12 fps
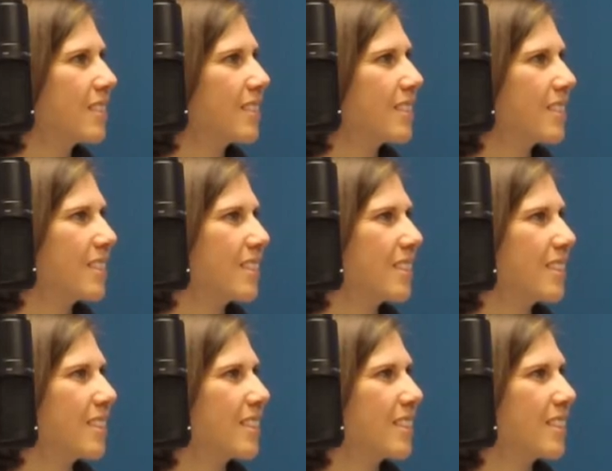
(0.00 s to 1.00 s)

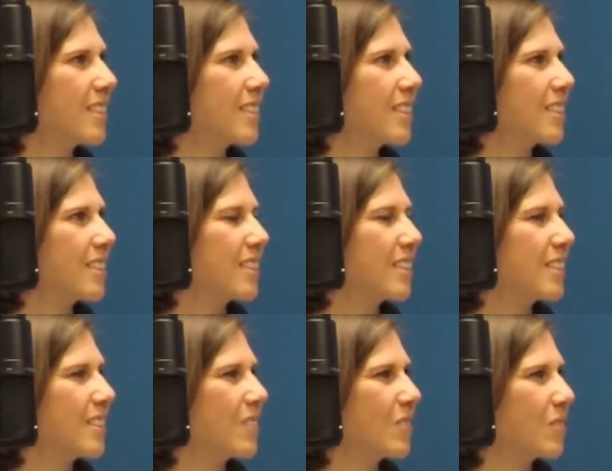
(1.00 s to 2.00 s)

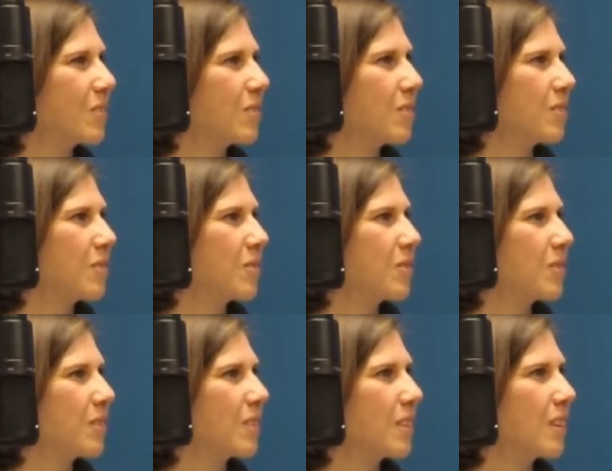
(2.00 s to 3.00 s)

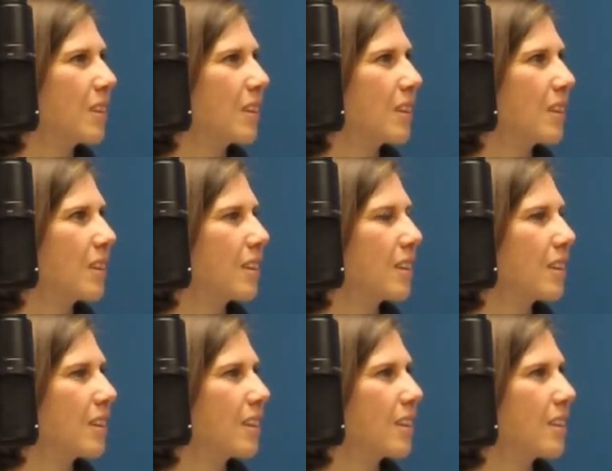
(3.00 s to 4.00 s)

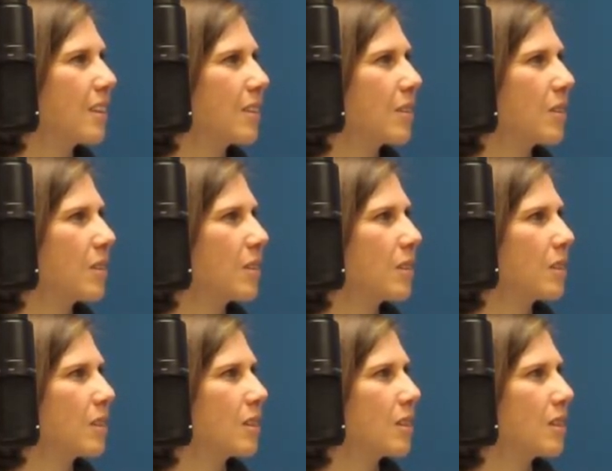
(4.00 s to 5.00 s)
(silent)